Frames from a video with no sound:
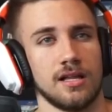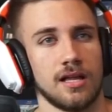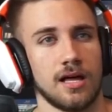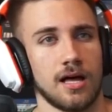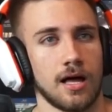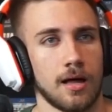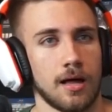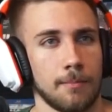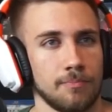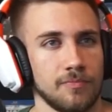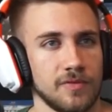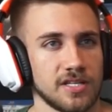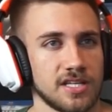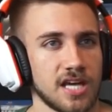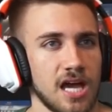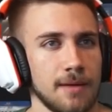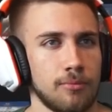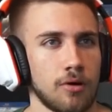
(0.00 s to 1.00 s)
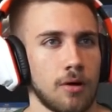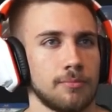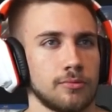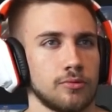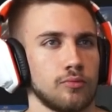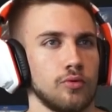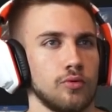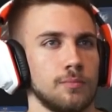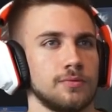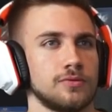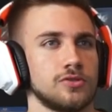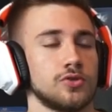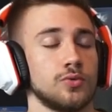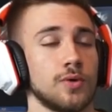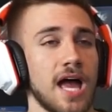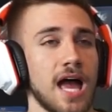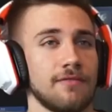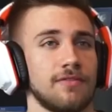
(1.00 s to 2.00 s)
K-pop group
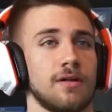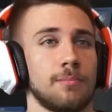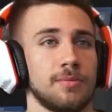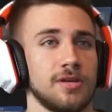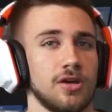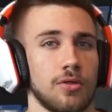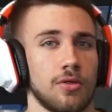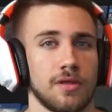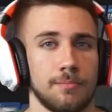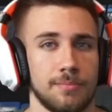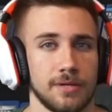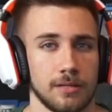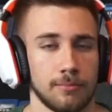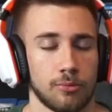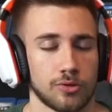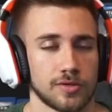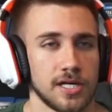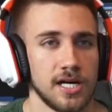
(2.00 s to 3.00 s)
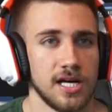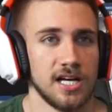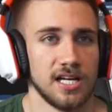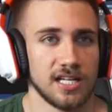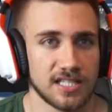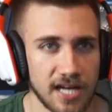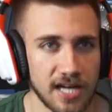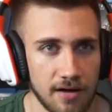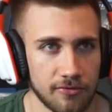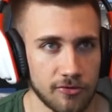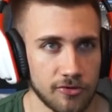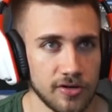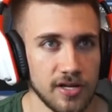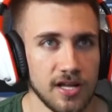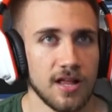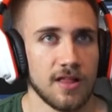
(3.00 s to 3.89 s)
to ever be on the Billboard cover.